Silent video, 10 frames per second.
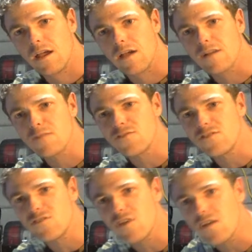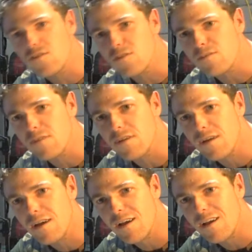Cliff says you guys
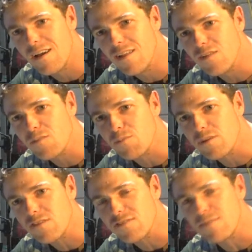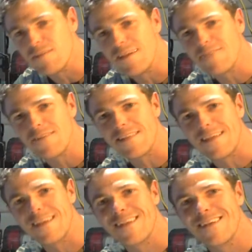look pretty similar. Yeah, funny
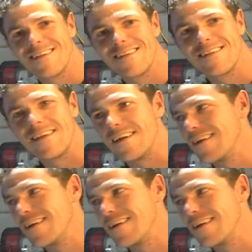that. Yeah.